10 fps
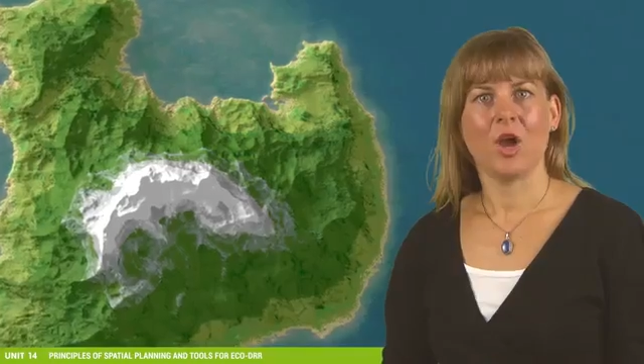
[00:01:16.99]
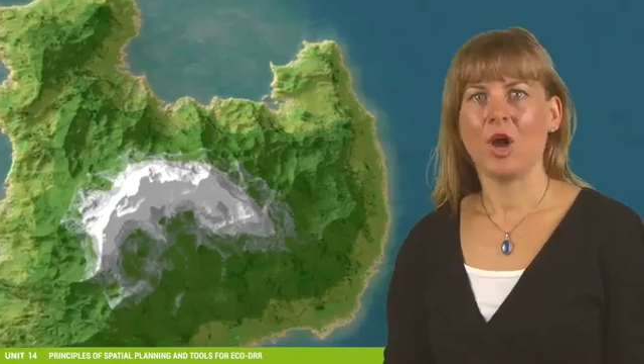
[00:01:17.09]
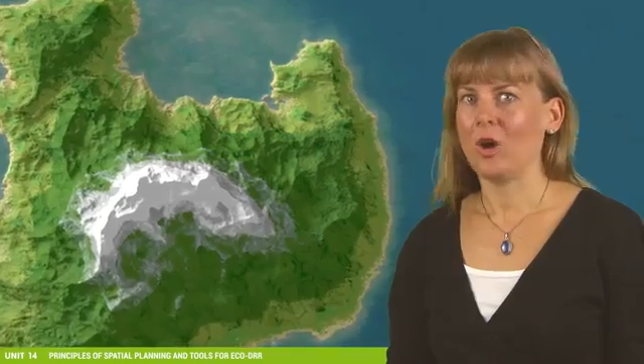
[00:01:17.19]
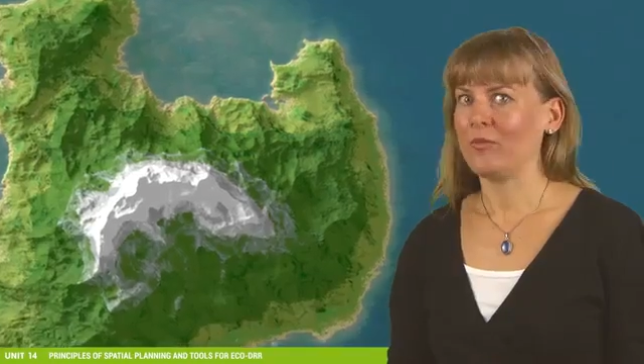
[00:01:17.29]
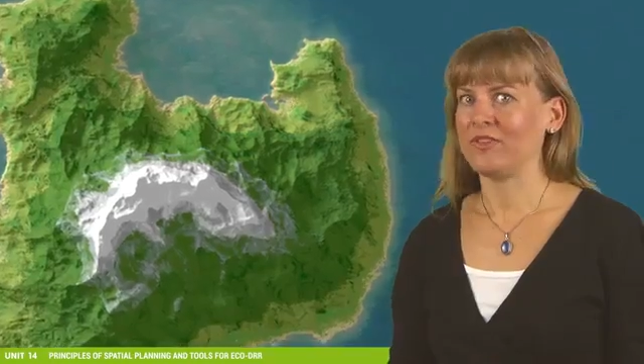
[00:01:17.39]

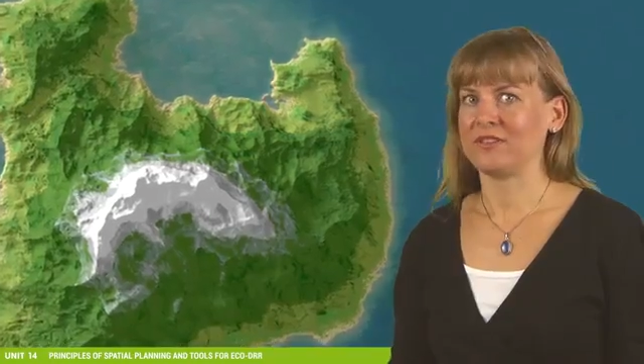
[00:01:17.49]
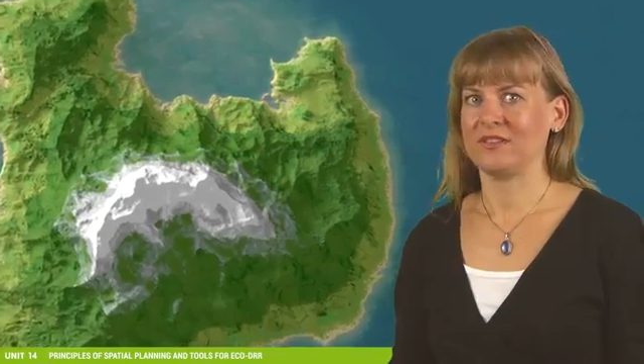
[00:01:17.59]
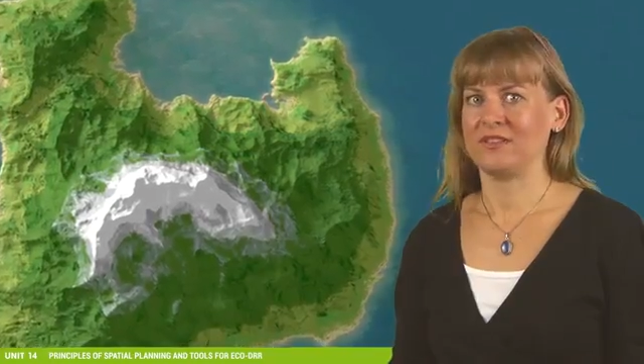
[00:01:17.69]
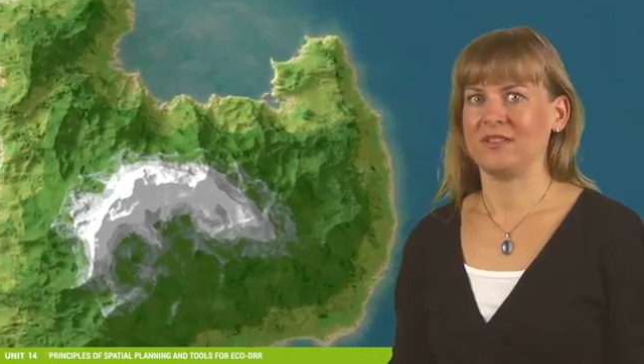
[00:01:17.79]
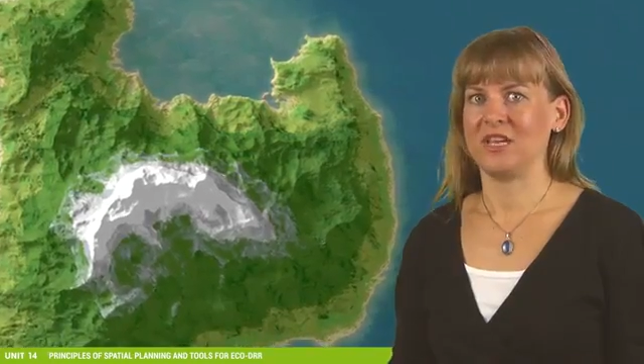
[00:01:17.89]

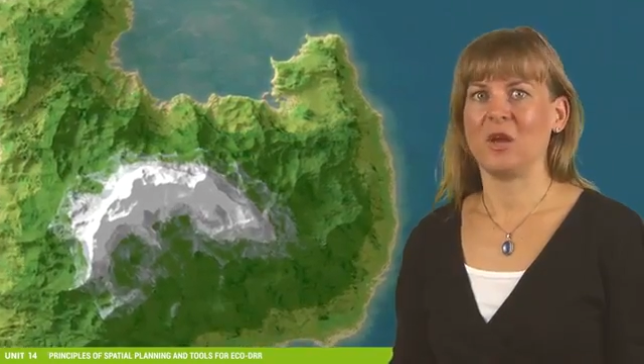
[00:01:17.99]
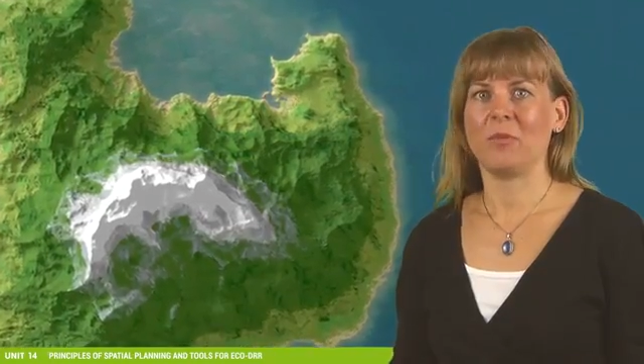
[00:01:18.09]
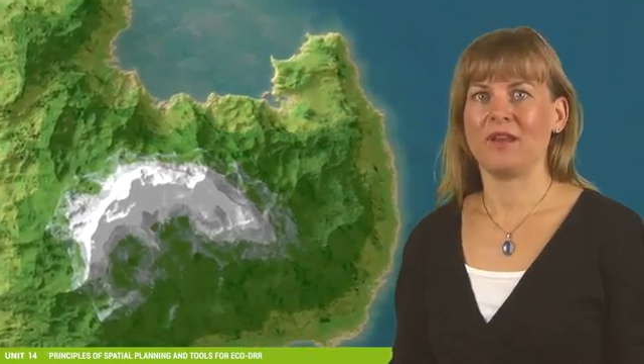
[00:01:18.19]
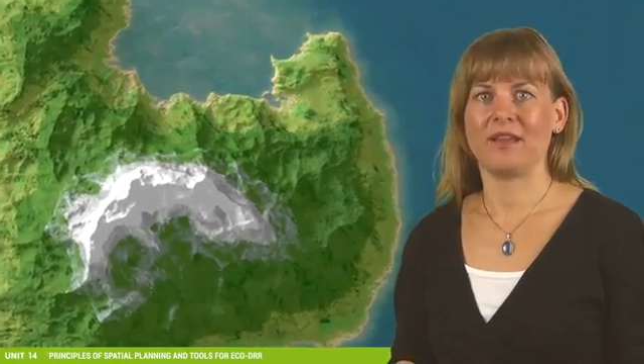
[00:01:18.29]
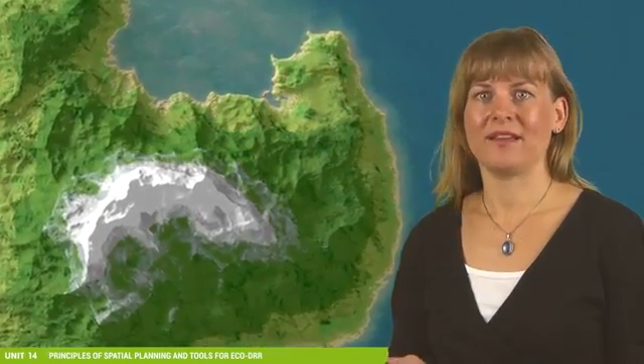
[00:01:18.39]
Obviously, a
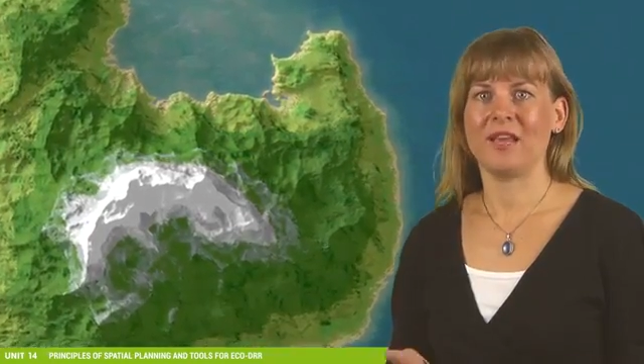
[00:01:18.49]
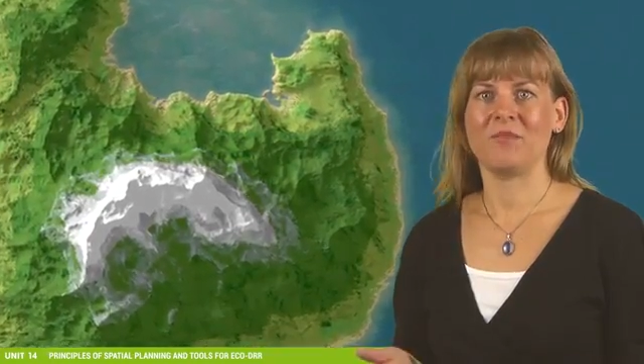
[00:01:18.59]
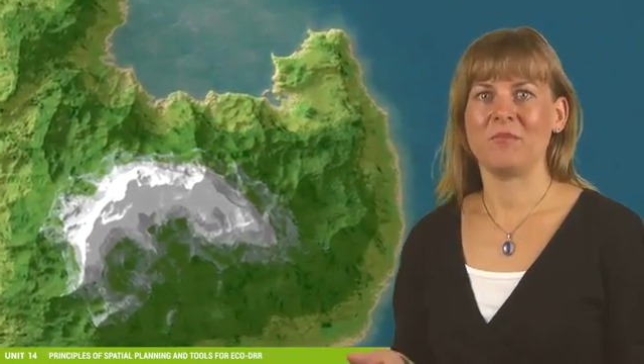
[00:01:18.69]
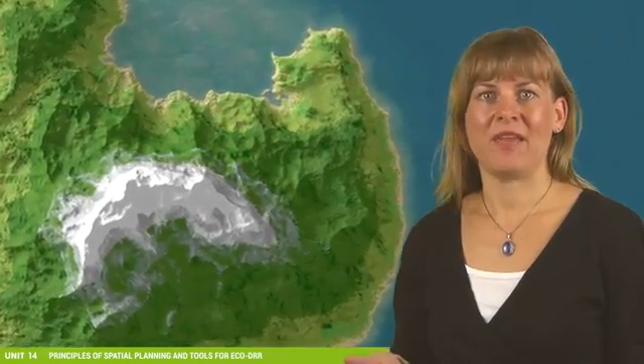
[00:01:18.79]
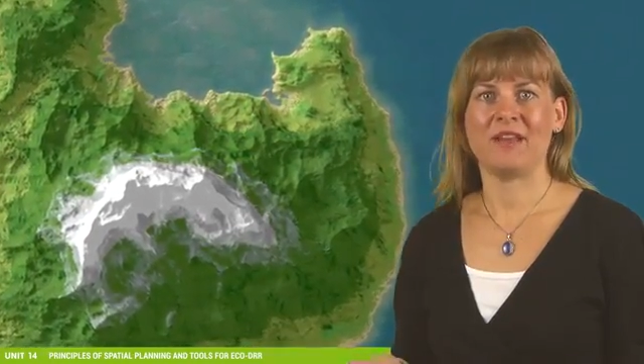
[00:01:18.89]
plan can
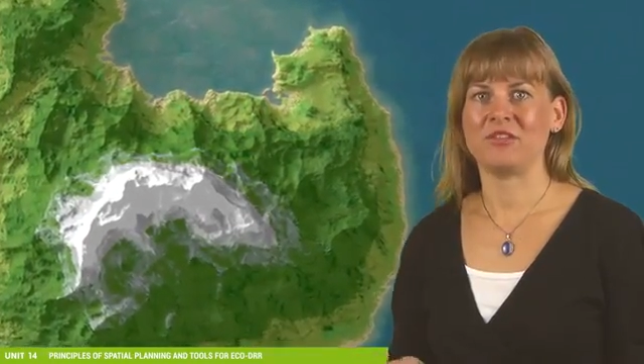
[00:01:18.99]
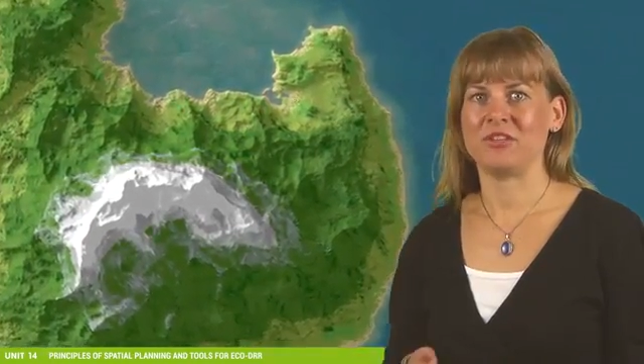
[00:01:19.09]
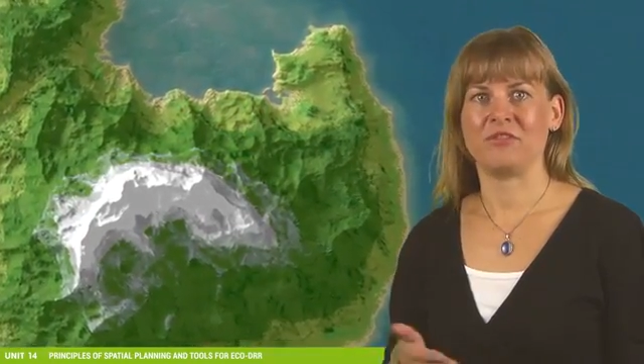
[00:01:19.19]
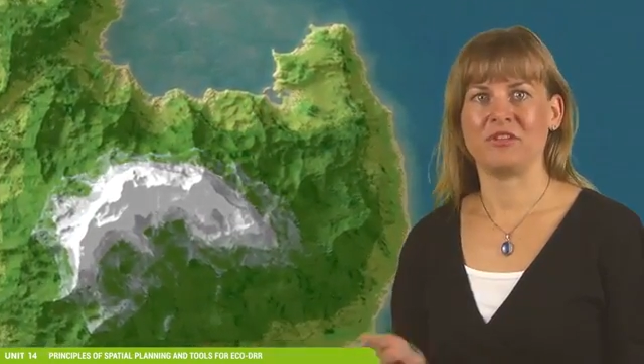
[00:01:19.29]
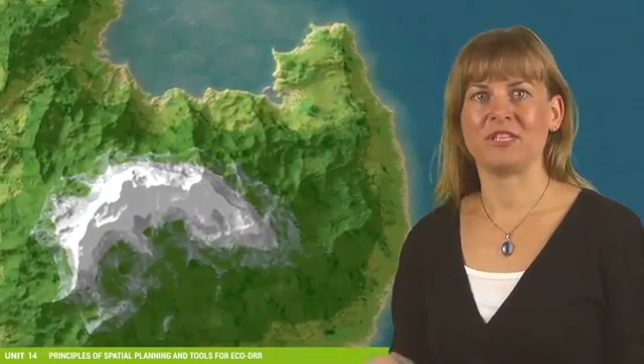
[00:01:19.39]
be made on
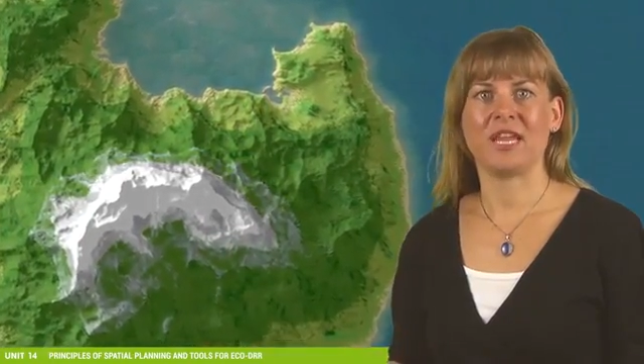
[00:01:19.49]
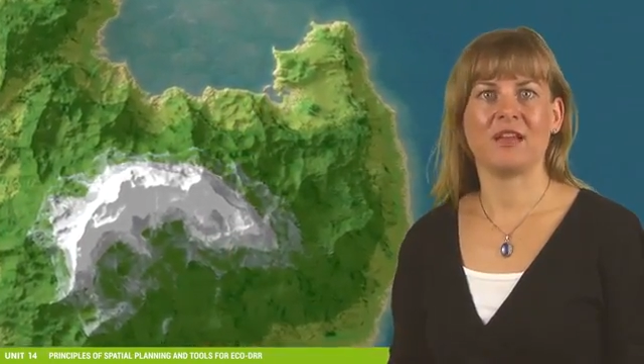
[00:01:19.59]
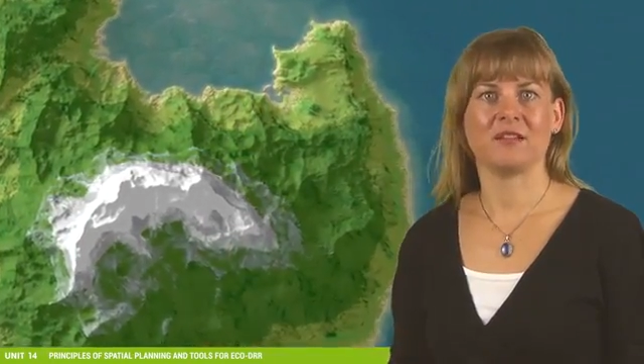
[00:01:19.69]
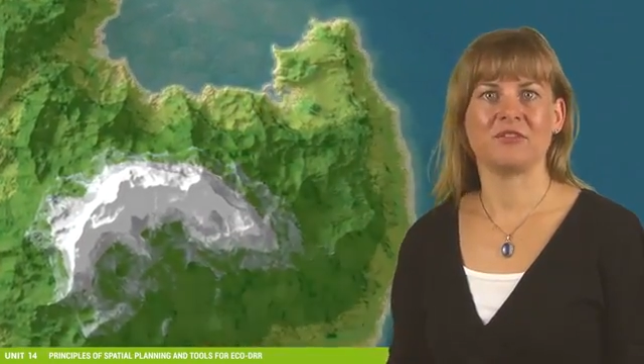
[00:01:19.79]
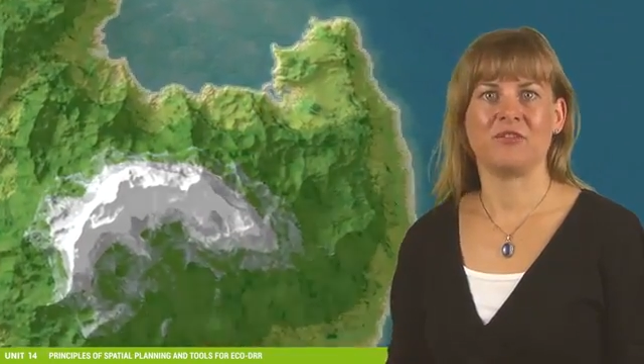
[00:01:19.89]
different scales,